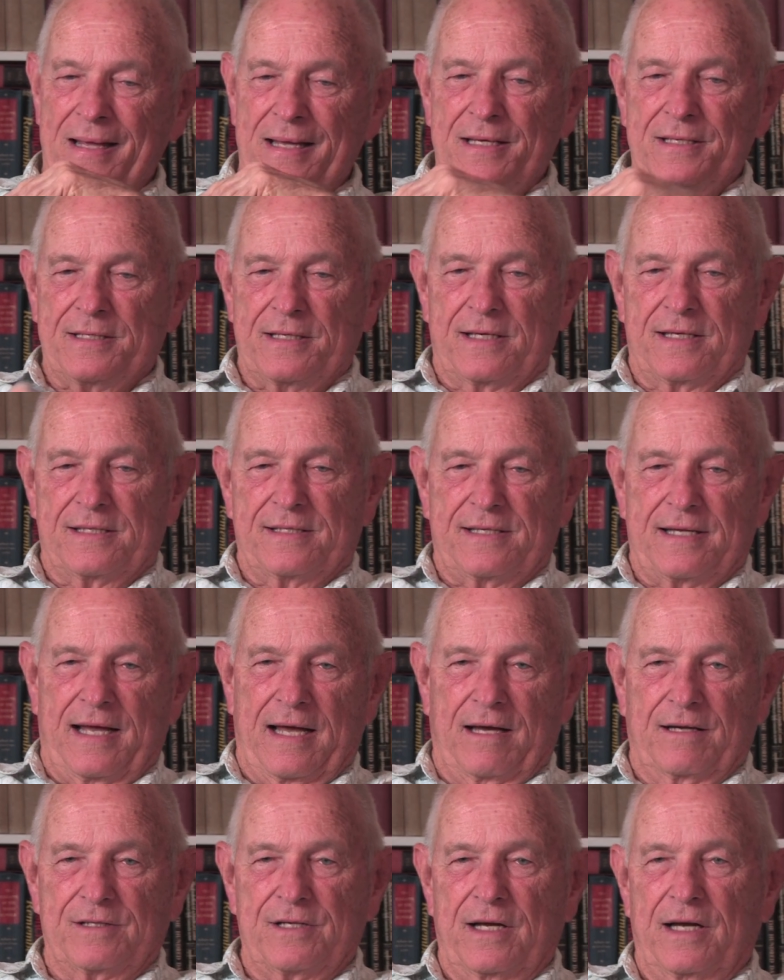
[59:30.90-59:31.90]
he says,
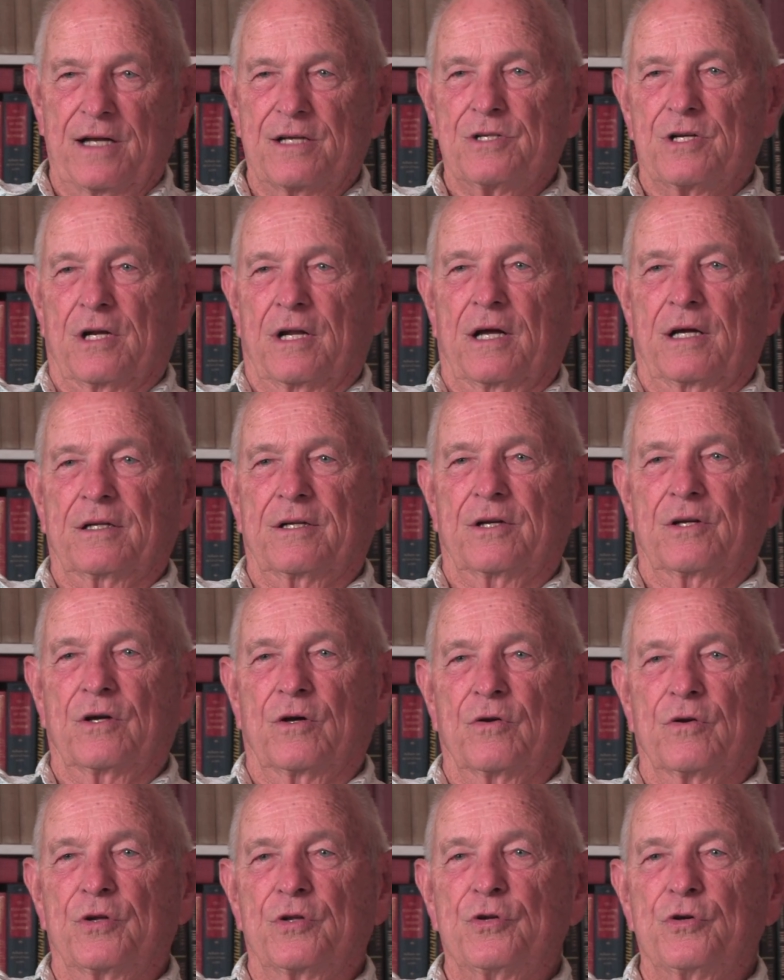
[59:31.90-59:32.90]
how'd you like to
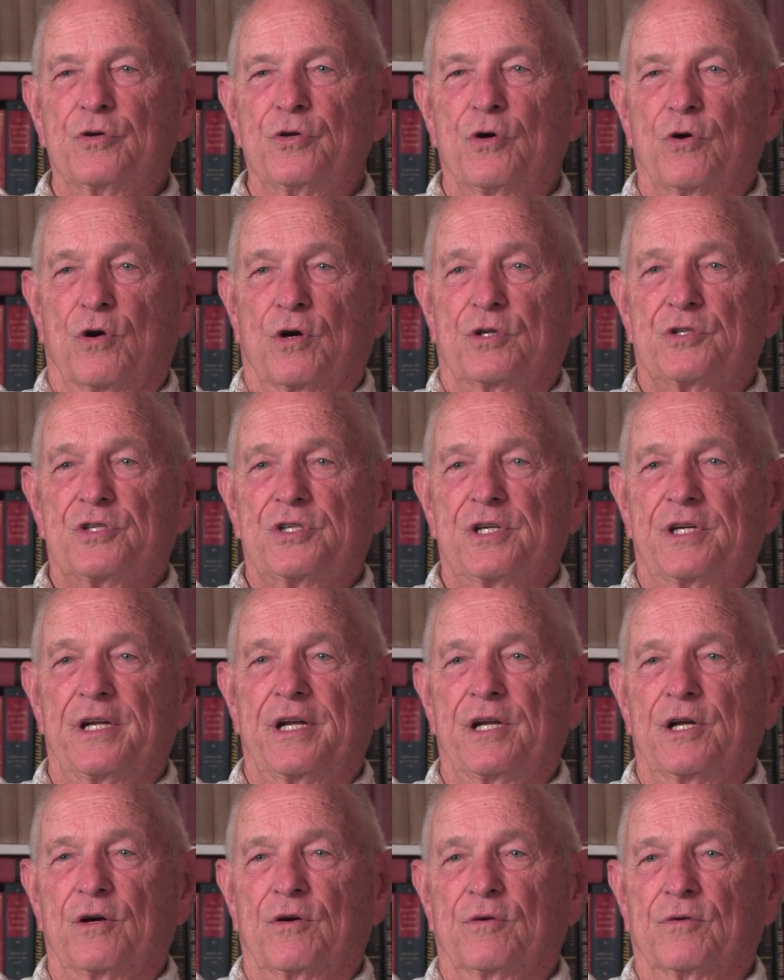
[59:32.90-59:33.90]
go to New York
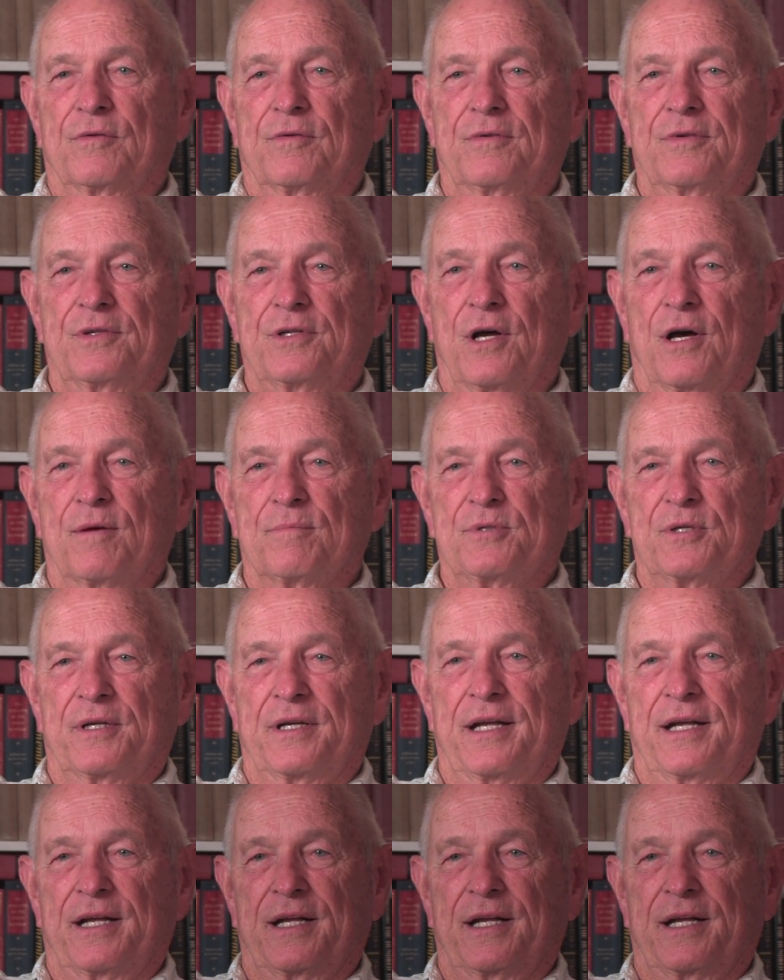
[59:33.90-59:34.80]
City on Thompson?